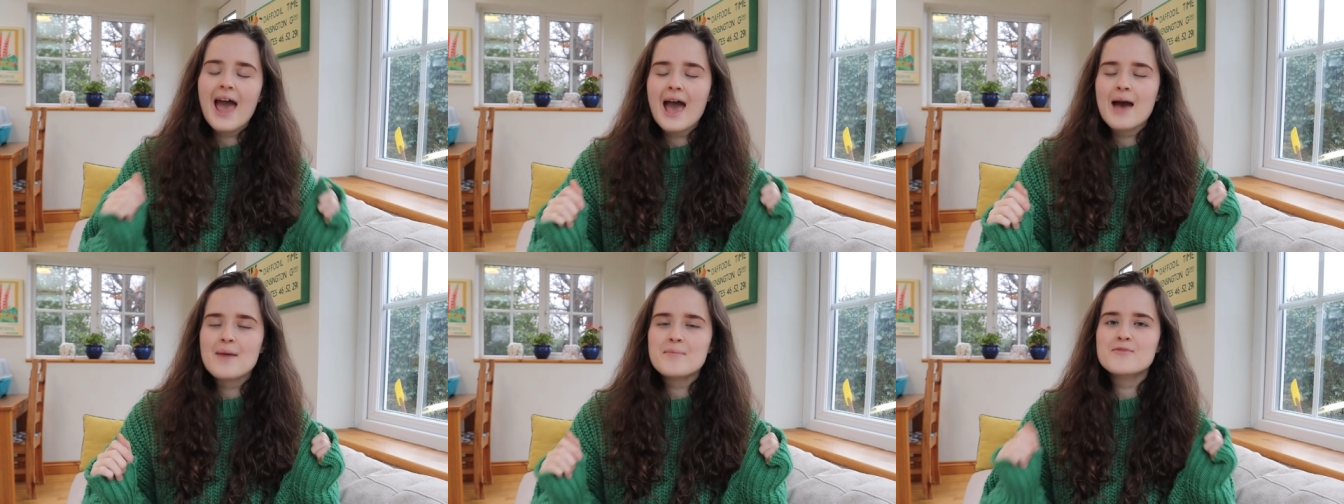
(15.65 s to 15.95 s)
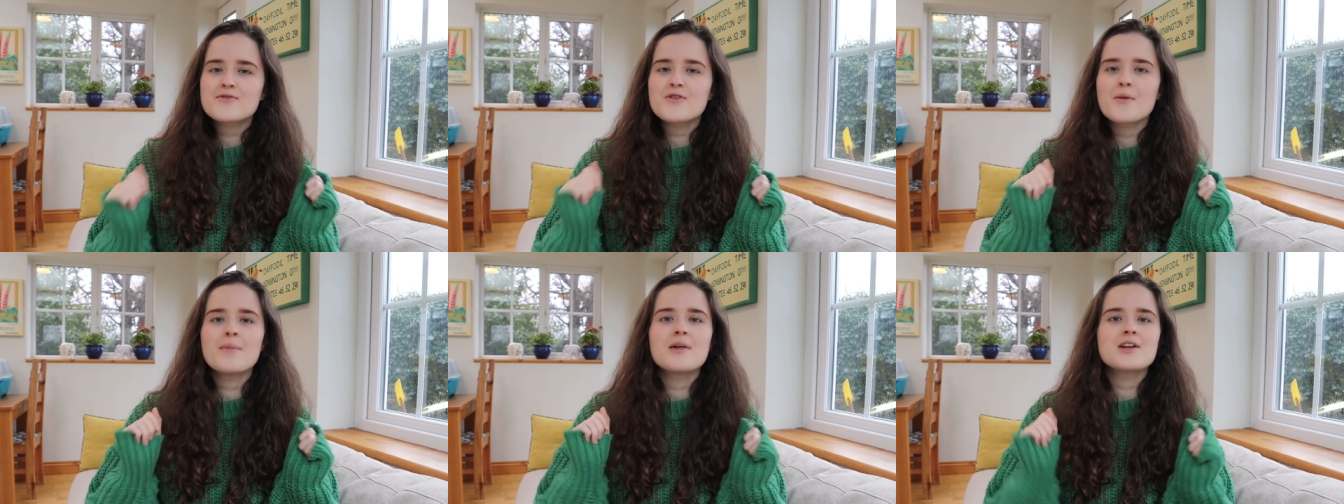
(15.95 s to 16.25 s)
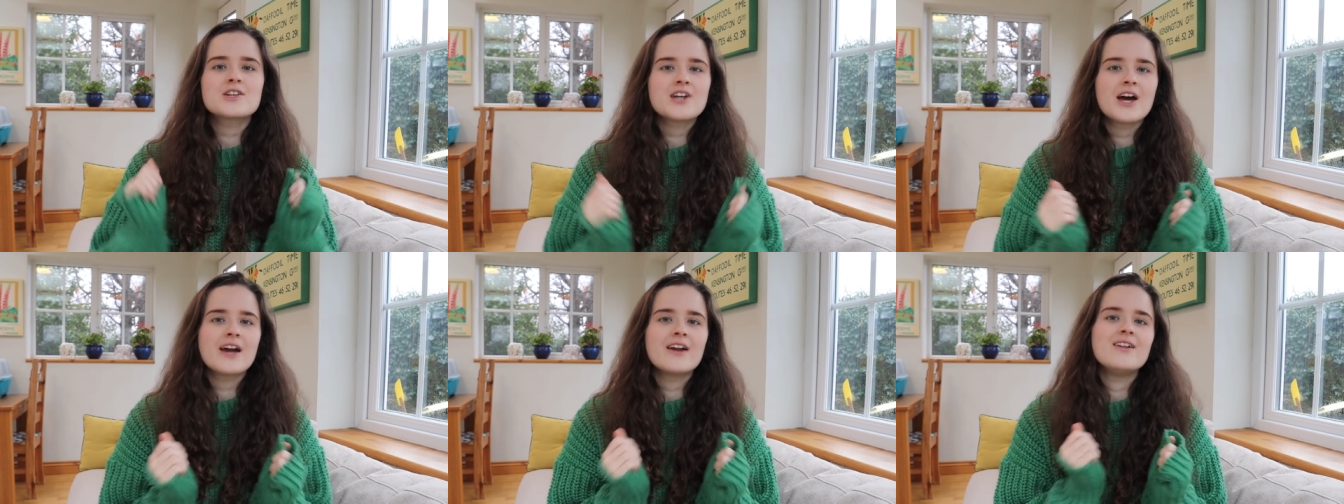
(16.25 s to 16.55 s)
Em from
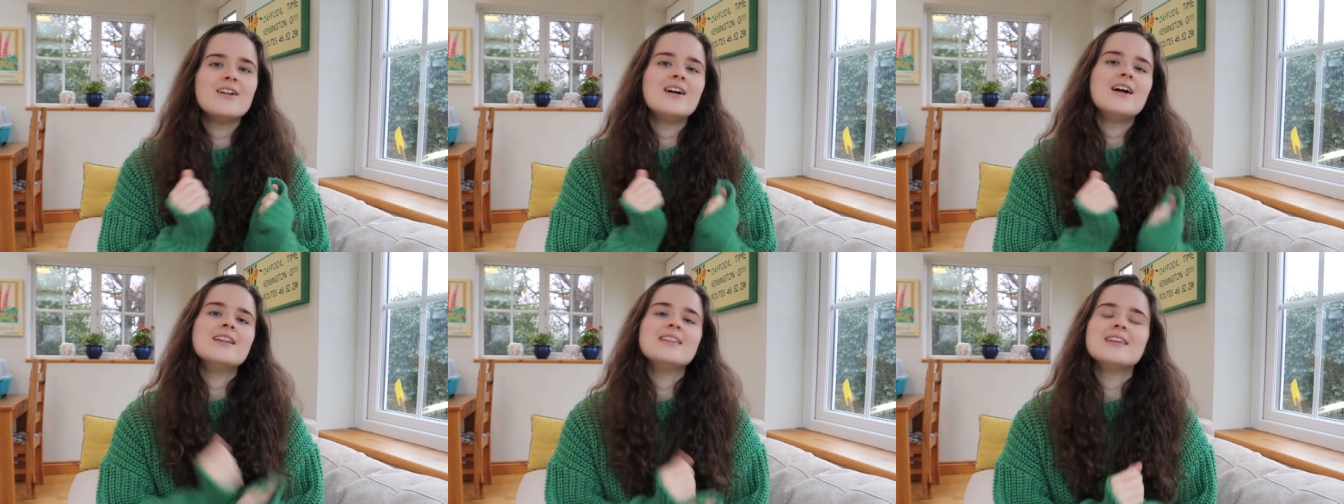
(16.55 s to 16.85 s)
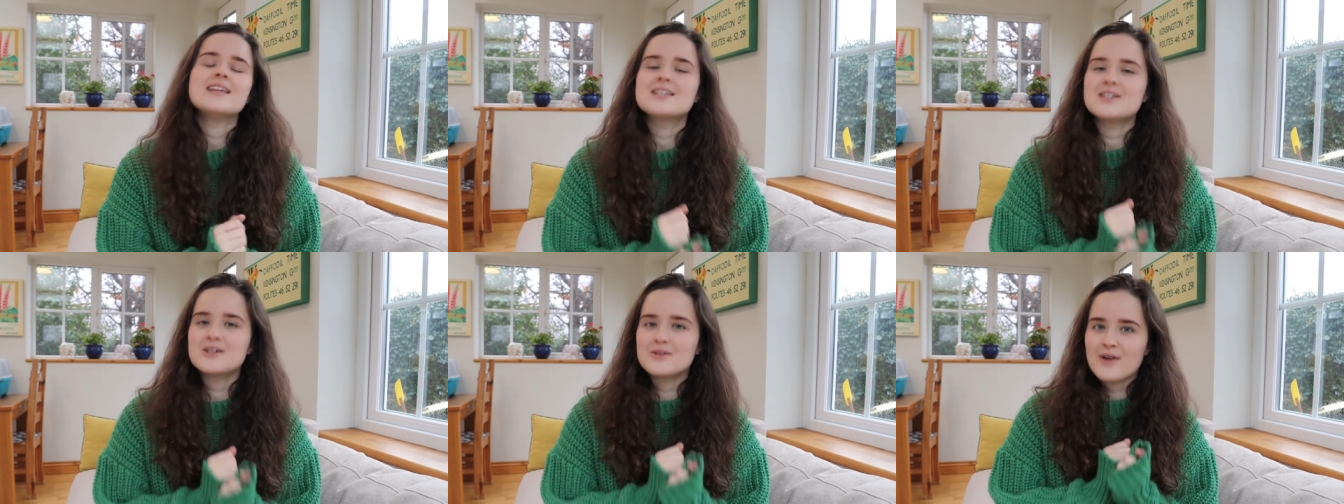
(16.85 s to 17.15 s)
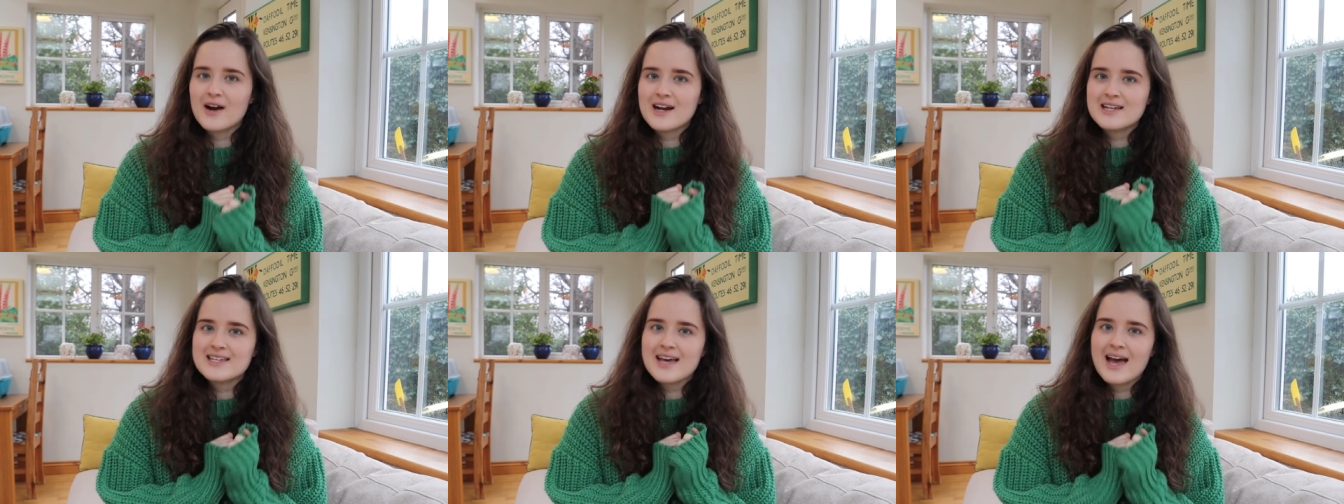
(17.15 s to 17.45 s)
the channel A Little
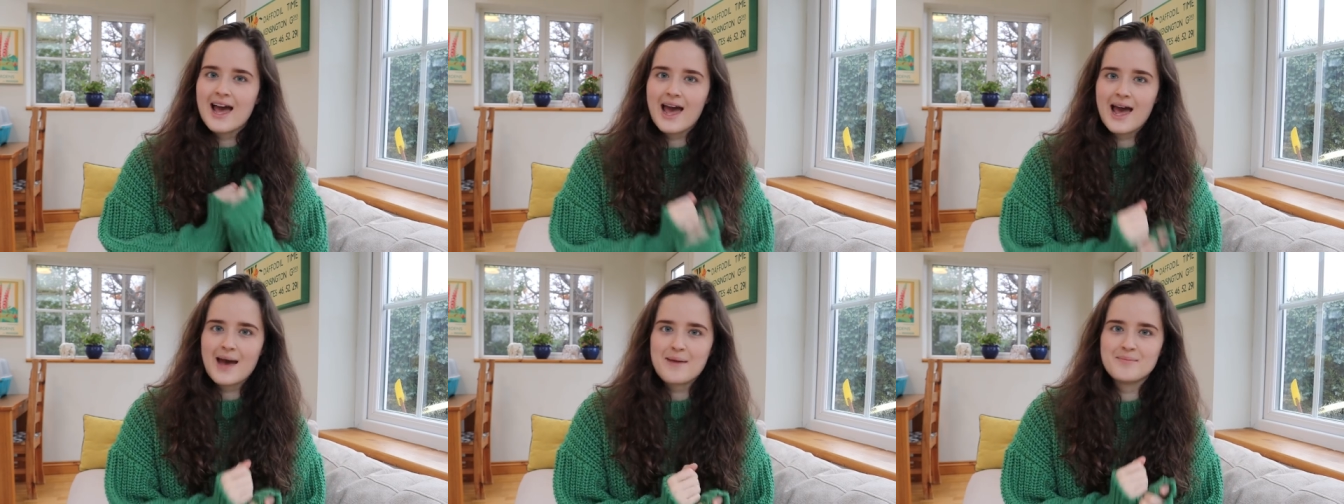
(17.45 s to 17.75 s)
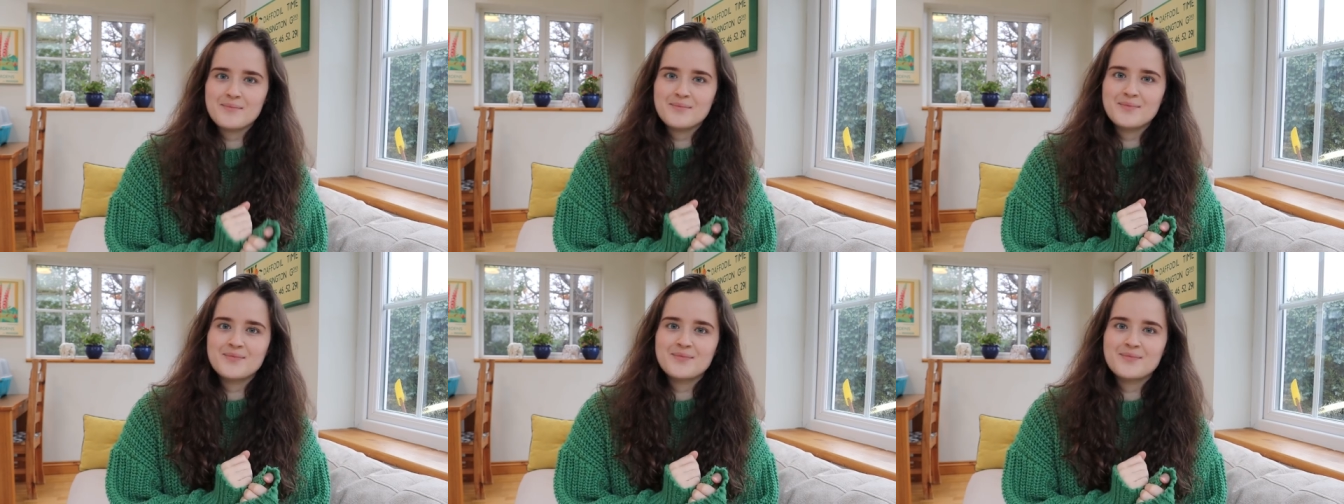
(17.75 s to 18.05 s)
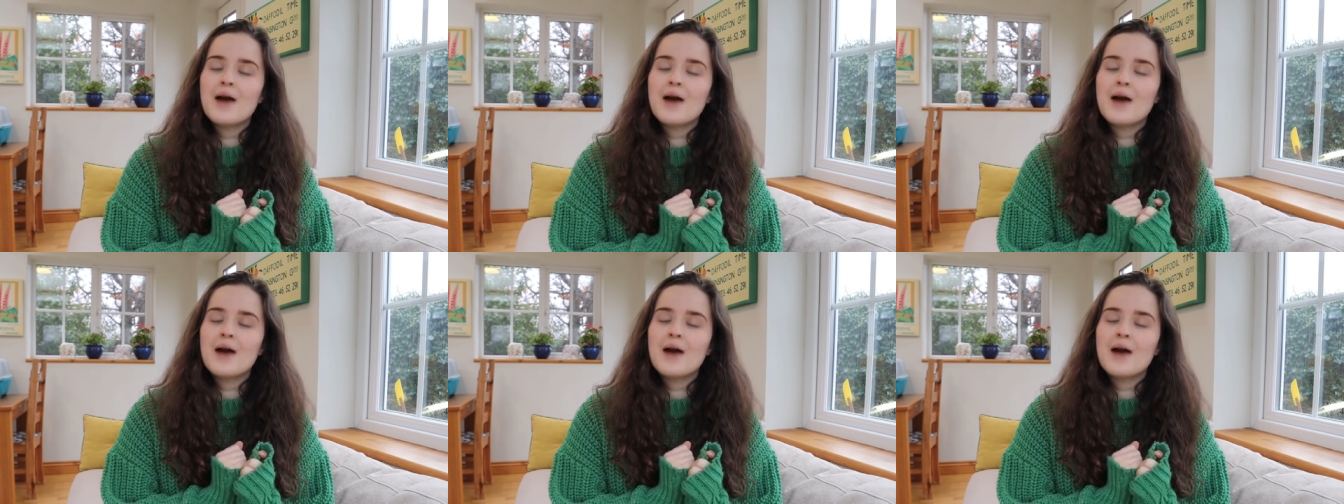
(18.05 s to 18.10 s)
Writer Em.